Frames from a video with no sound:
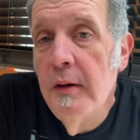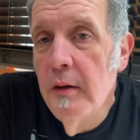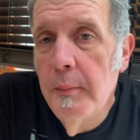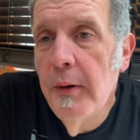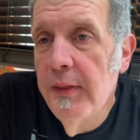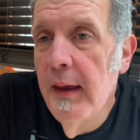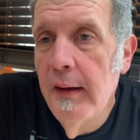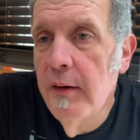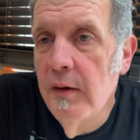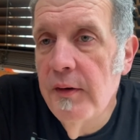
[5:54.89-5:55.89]
you put
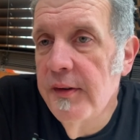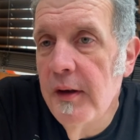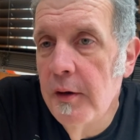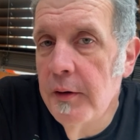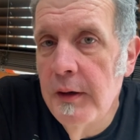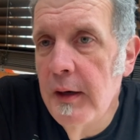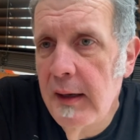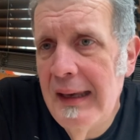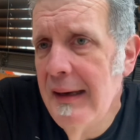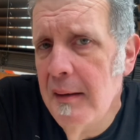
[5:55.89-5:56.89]
that over so
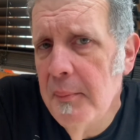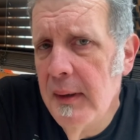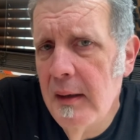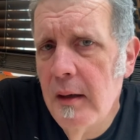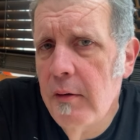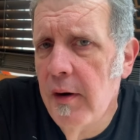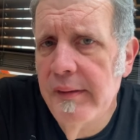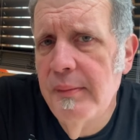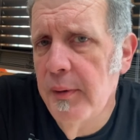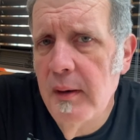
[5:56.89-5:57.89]
it can't be
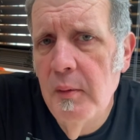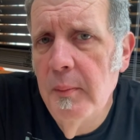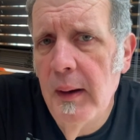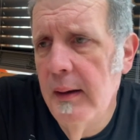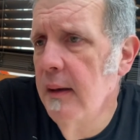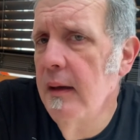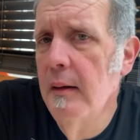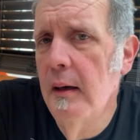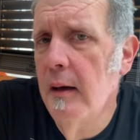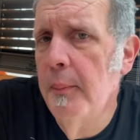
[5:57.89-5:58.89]
crossbred by
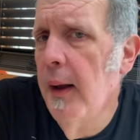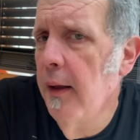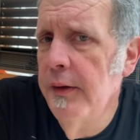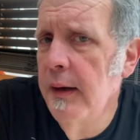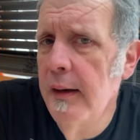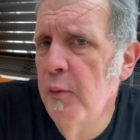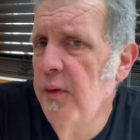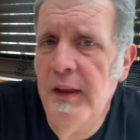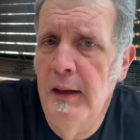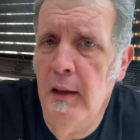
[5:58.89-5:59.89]
a pollinator with
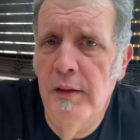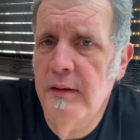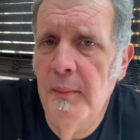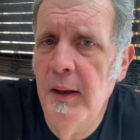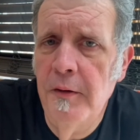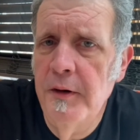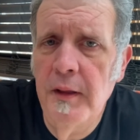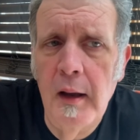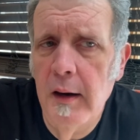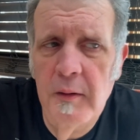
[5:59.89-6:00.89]
any other tomato in
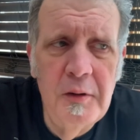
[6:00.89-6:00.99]
the garden,